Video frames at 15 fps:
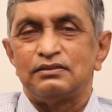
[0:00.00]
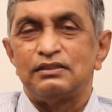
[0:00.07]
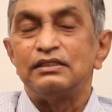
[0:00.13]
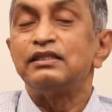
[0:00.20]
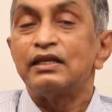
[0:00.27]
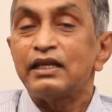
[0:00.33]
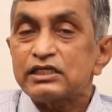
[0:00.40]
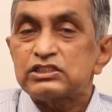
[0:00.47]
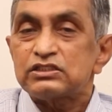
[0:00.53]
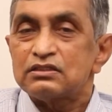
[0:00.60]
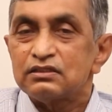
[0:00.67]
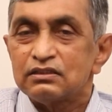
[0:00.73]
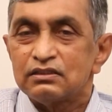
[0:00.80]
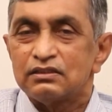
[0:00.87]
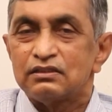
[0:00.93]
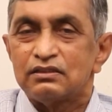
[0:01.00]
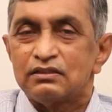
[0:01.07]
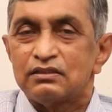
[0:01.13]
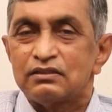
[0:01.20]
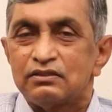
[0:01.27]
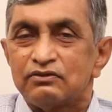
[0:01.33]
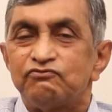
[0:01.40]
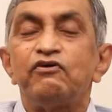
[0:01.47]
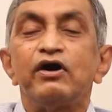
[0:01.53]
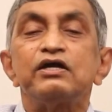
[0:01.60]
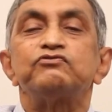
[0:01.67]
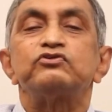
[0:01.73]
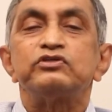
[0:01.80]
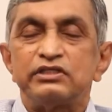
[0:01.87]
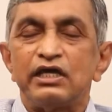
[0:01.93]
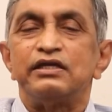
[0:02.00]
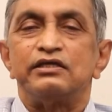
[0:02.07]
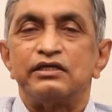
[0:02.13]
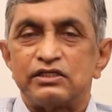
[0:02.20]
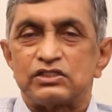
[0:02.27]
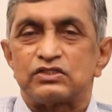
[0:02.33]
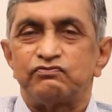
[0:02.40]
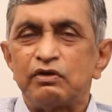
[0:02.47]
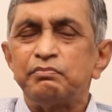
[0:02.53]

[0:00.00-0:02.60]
In the next 5 to 10 years,